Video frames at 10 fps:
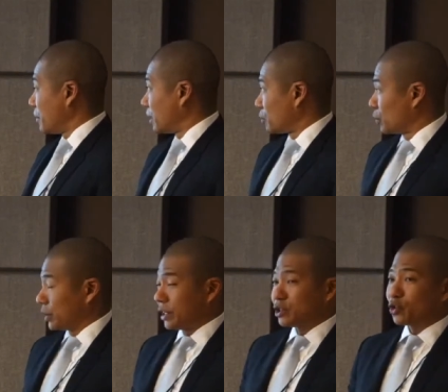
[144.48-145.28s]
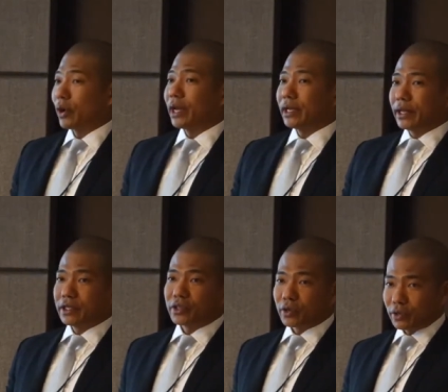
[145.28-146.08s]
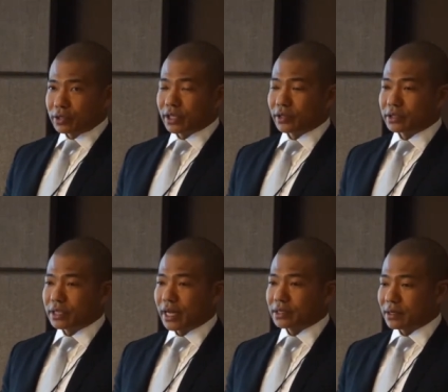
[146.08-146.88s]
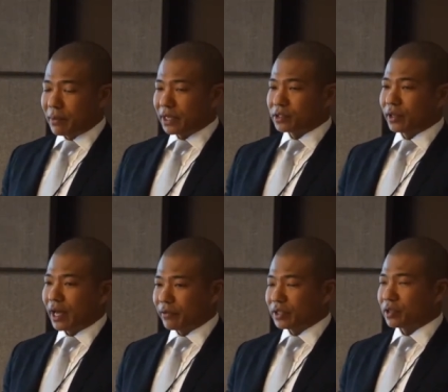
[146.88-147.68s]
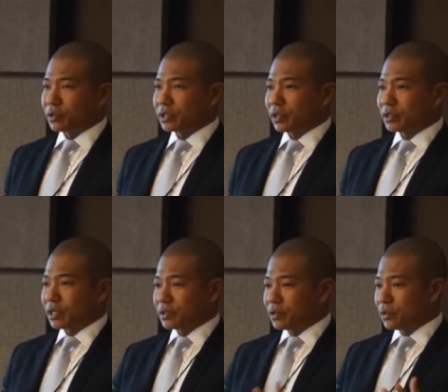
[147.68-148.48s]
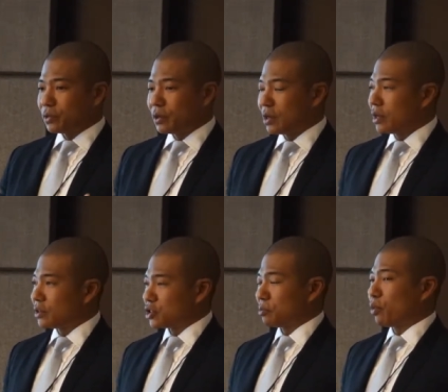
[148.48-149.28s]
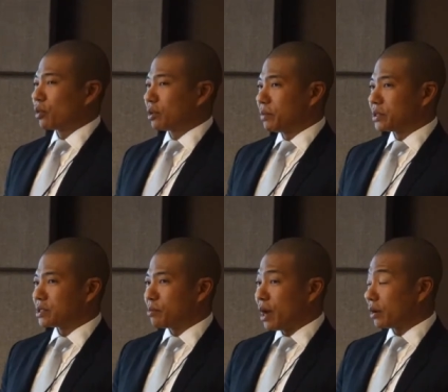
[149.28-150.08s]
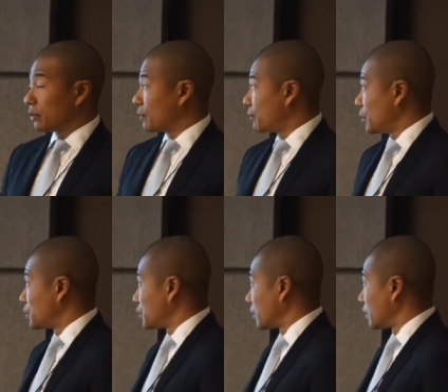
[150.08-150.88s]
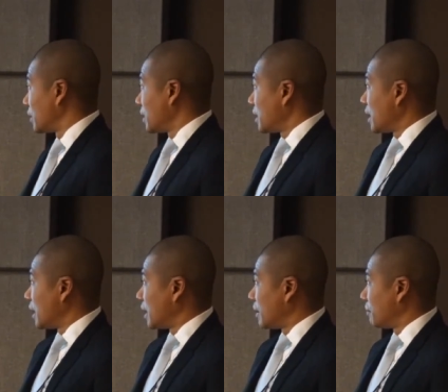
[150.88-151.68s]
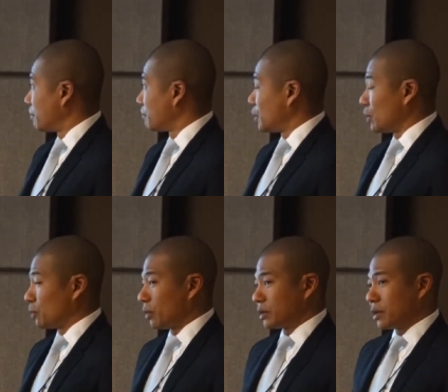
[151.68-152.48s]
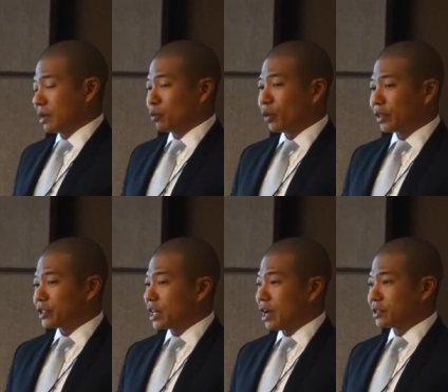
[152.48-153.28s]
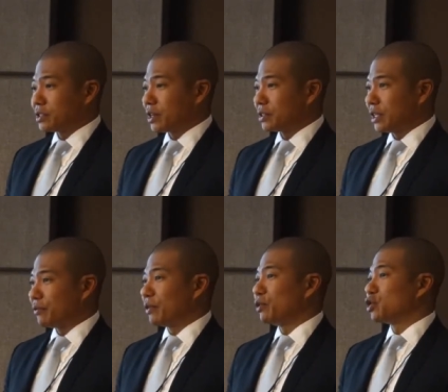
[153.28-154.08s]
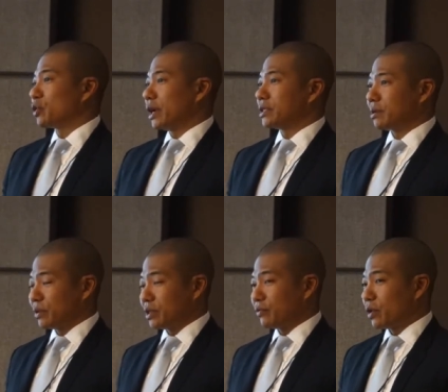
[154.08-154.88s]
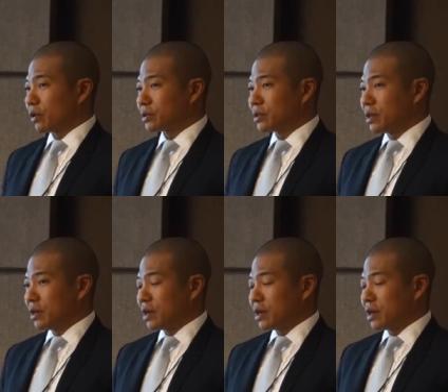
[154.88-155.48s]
But really training the internal skill sets and making sure they have the internal skill sets to support the business model of the future. And one of the challenges there is even if you train some of these folks,